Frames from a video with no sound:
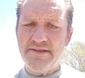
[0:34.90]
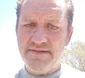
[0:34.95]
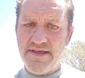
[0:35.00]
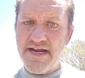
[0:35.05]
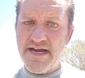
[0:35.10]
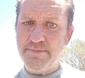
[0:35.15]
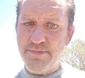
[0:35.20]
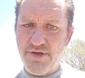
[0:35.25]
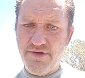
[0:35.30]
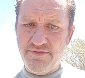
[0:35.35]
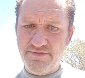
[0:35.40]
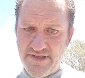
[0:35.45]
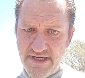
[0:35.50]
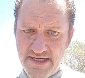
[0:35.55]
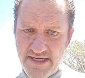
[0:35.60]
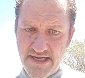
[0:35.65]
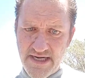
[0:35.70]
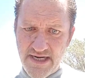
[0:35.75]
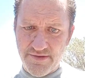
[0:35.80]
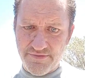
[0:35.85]
They moved
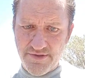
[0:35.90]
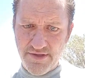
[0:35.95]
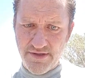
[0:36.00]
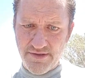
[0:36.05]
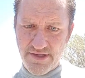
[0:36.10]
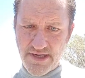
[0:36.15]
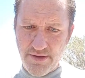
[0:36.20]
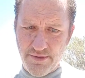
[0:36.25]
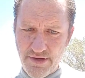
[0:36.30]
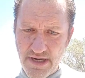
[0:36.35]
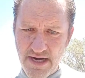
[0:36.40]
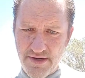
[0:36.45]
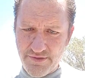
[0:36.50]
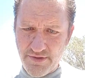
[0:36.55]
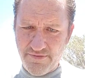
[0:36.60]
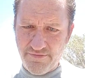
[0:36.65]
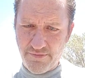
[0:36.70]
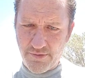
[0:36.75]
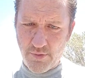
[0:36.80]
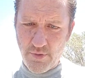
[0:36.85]
in out there. They were out
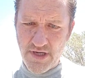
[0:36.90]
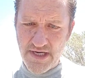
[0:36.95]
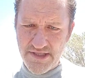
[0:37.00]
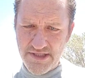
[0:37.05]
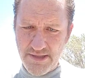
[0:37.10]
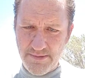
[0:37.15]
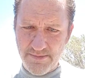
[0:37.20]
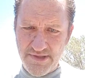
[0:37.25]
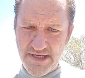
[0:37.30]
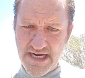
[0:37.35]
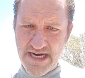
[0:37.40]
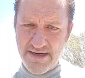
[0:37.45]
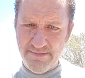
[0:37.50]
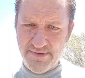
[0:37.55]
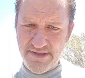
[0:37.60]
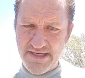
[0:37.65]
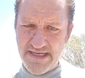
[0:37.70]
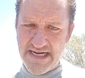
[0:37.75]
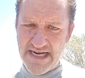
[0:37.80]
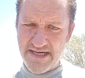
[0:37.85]
there for quite some time,
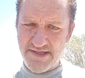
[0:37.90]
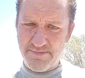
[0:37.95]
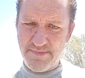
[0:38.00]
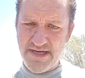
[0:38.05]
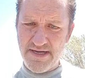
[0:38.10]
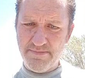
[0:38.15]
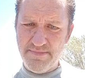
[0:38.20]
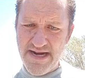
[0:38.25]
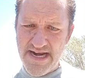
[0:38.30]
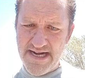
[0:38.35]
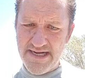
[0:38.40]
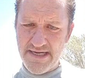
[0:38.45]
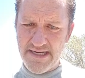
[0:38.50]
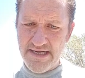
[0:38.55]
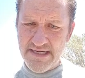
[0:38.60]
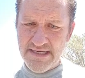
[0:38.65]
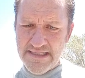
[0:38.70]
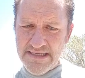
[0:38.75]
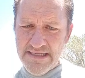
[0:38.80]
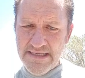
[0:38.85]
but it has been
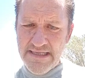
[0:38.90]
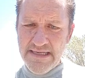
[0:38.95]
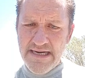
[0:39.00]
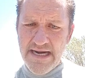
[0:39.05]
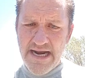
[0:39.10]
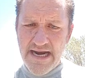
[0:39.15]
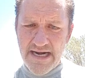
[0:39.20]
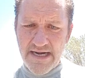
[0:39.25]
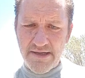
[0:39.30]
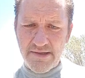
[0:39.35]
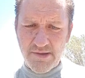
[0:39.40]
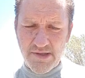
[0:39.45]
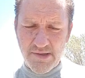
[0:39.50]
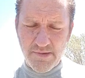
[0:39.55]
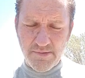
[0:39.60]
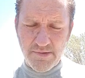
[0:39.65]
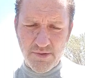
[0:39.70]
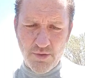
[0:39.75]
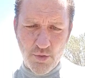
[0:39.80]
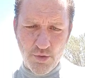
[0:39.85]
abandoned. And
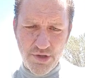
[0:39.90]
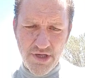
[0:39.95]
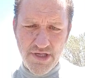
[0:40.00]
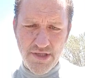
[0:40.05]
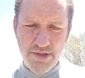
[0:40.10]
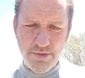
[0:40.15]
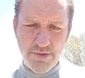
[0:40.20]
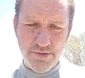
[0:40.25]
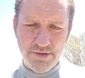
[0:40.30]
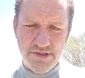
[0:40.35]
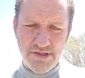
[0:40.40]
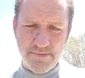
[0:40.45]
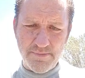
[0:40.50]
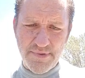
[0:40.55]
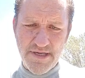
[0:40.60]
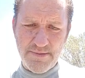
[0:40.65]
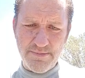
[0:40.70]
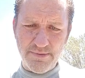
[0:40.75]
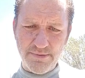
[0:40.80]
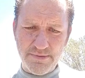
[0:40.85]
according to some
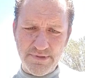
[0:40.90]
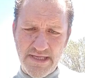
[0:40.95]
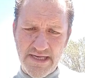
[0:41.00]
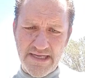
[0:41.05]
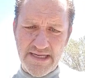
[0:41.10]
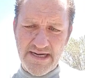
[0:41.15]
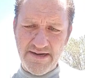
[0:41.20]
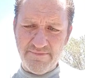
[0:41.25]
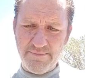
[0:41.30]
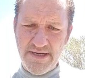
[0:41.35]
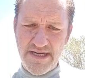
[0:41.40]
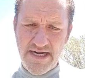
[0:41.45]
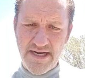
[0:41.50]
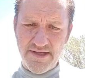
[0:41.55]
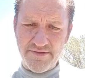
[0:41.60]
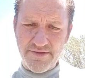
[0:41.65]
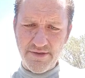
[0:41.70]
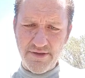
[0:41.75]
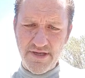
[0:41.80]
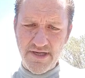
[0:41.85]
people that have been
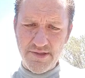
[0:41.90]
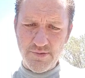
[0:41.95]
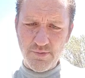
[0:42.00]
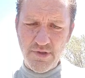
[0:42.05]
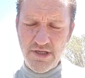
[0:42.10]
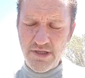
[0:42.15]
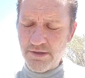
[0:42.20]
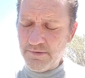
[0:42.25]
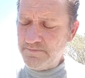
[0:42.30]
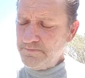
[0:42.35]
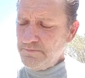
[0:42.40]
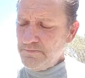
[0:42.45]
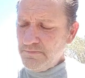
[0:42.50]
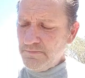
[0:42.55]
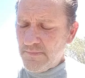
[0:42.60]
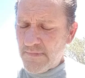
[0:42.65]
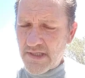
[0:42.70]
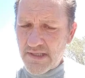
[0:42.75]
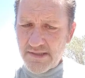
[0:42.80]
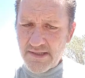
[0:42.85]
out there as well,
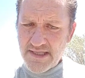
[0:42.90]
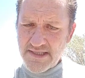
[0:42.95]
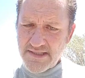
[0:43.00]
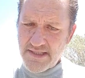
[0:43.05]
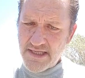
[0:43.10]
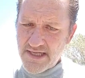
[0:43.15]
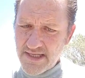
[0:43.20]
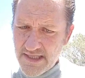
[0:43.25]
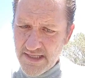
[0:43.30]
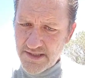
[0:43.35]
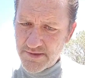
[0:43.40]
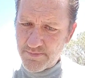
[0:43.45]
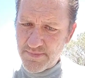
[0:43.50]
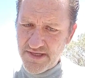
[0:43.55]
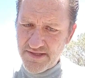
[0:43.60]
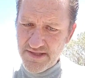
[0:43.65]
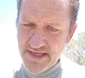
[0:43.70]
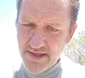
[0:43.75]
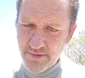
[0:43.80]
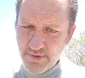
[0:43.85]
they say it's
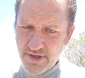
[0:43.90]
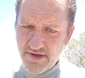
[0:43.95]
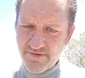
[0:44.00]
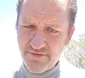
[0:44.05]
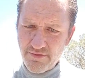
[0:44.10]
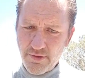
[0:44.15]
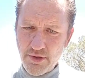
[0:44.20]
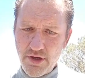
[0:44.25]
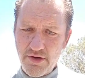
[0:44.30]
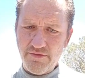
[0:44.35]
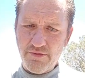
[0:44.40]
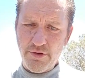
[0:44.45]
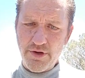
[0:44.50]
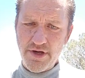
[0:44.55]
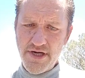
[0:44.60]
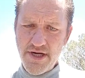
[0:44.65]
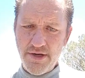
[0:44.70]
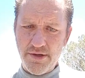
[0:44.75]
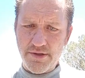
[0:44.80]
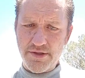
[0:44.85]
been that way for over a
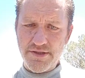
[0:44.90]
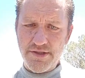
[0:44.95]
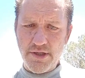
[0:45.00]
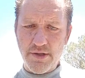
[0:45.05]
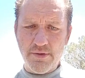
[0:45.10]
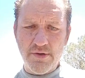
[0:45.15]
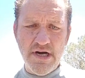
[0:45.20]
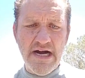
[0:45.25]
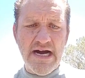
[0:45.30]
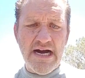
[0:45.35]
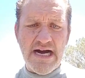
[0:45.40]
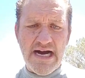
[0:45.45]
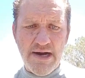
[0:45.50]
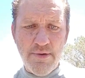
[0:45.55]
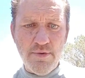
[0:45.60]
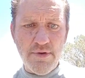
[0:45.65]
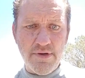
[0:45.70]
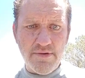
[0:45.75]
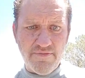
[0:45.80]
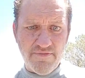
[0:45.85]
year. So I
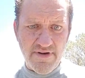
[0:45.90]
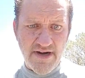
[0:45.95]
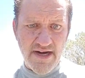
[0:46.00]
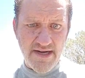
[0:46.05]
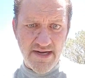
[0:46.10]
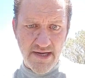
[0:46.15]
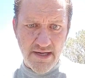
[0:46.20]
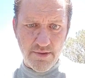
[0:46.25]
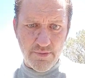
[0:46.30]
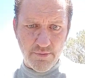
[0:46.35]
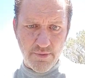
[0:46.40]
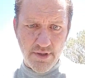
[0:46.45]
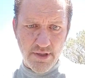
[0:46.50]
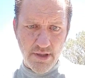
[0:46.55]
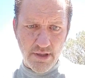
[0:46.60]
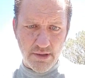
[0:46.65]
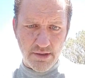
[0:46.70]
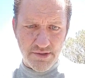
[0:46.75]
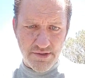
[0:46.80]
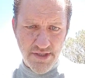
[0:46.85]
want to find out what
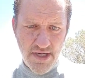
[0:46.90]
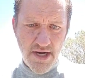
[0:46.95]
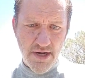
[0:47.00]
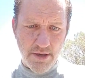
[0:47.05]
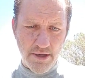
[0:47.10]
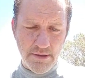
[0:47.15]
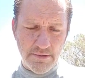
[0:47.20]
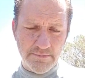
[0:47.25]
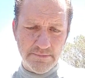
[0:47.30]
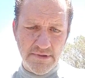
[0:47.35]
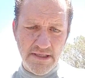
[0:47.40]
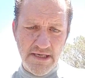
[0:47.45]
all is there.